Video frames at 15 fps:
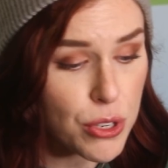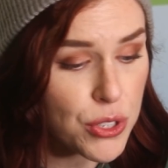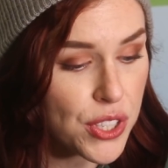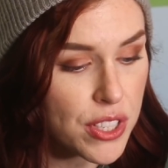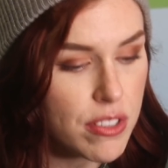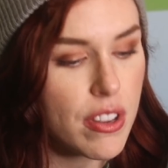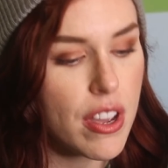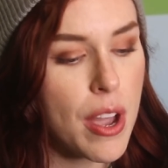
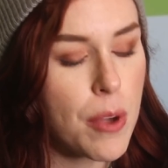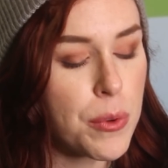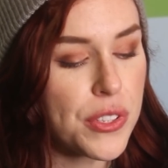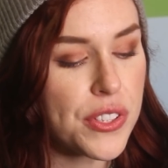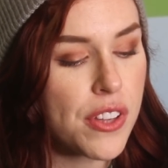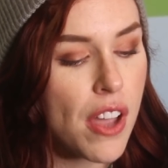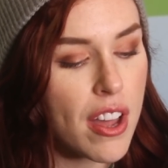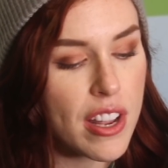person. I
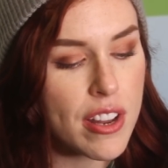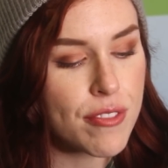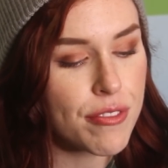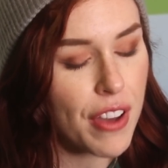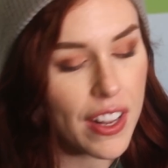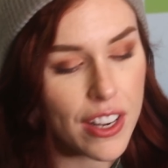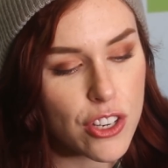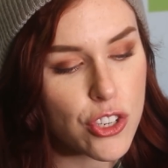was not
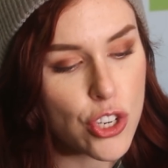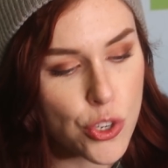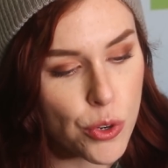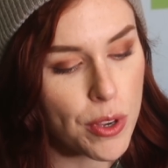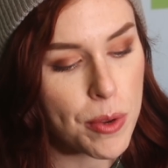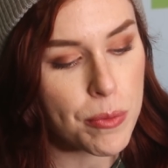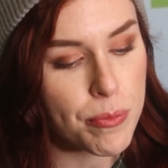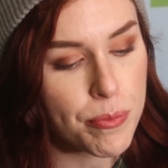invited to
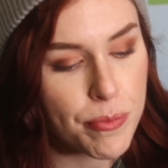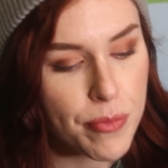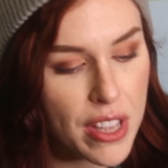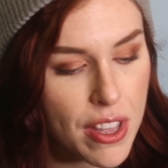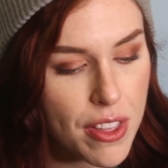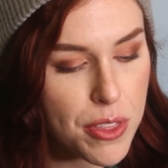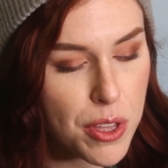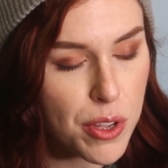join
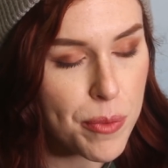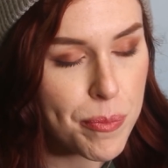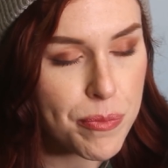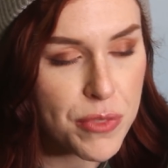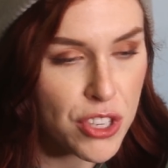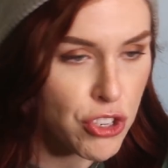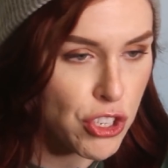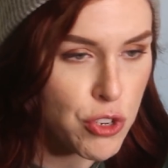the
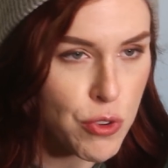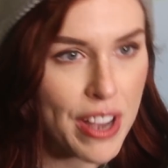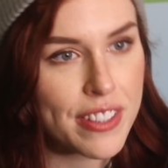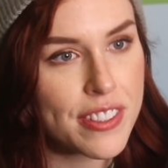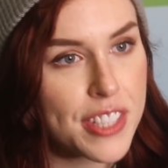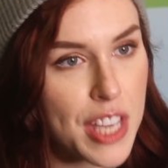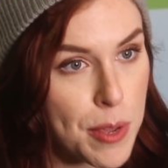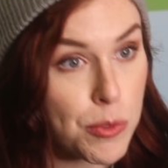Dungeons &
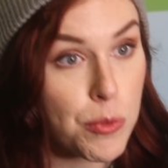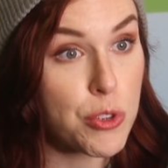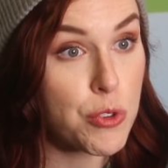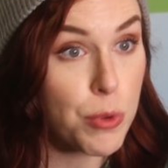Dragons games,